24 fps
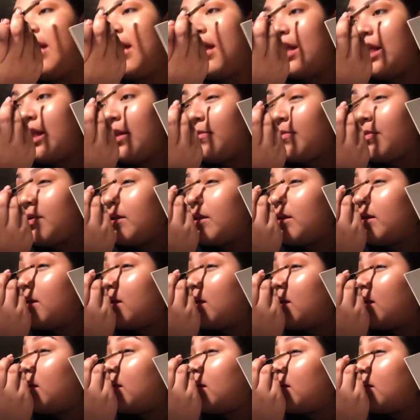and I'm
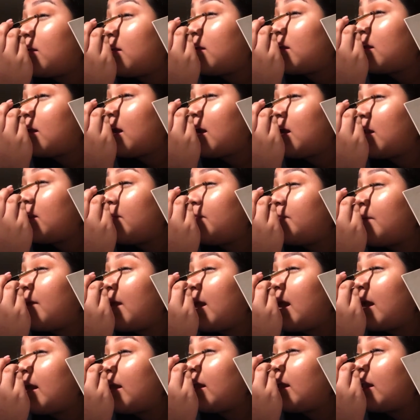gonna kind of
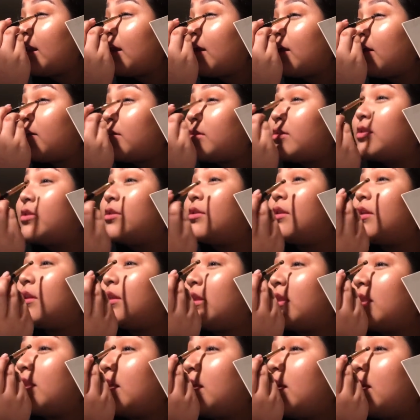pack it onto the
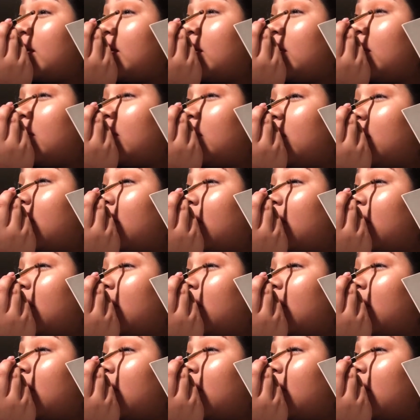lid.